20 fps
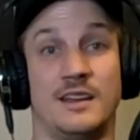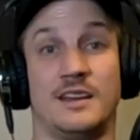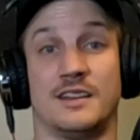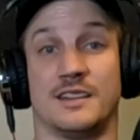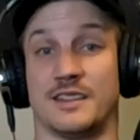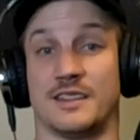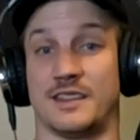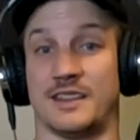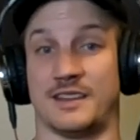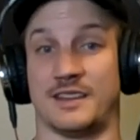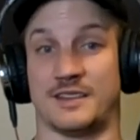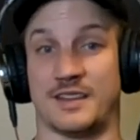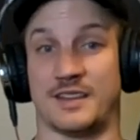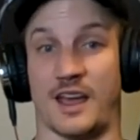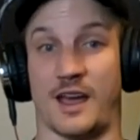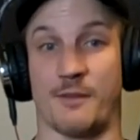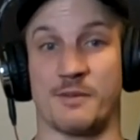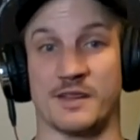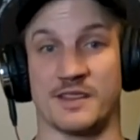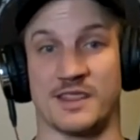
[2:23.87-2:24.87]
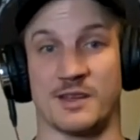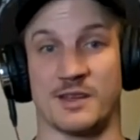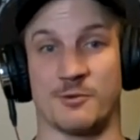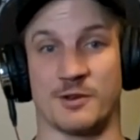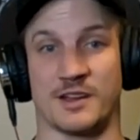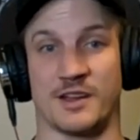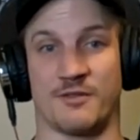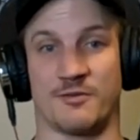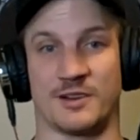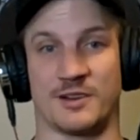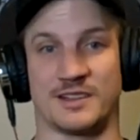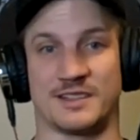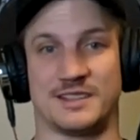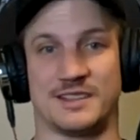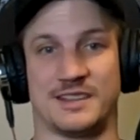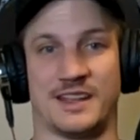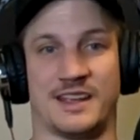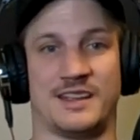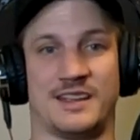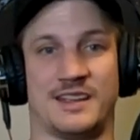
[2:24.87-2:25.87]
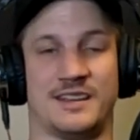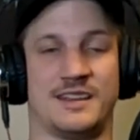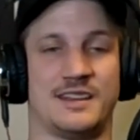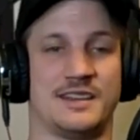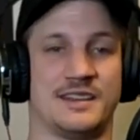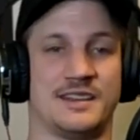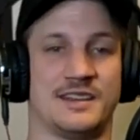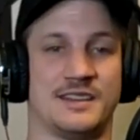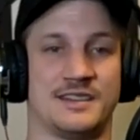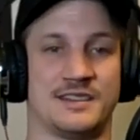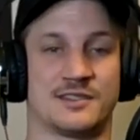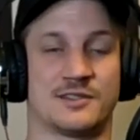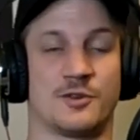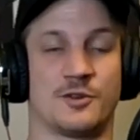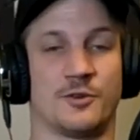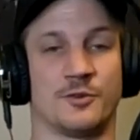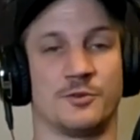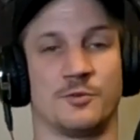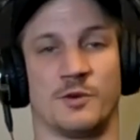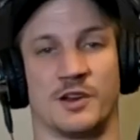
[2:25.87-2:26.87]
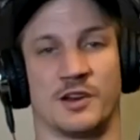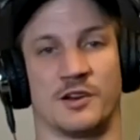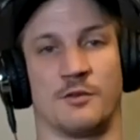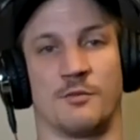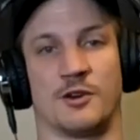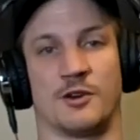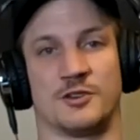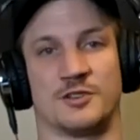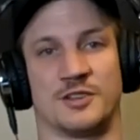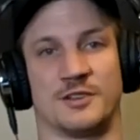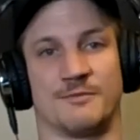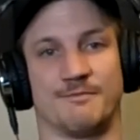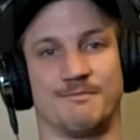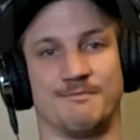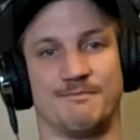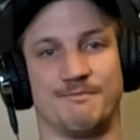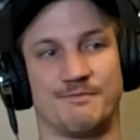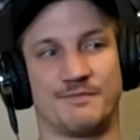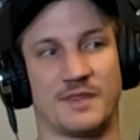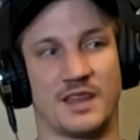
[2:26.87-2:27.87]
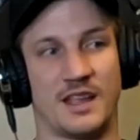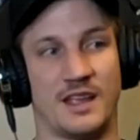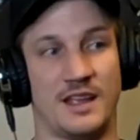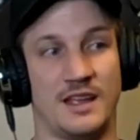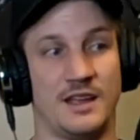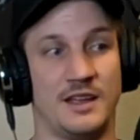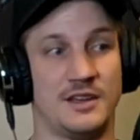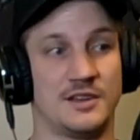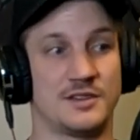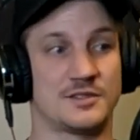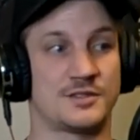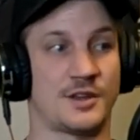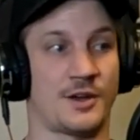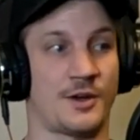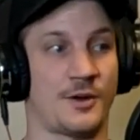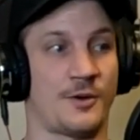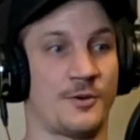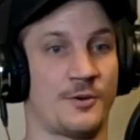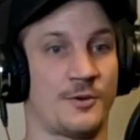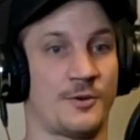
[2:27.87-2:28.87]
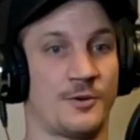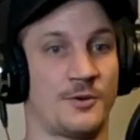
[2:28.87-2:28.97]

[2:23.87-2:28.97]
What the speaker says: The topic that we're covering today is cold water immersion. So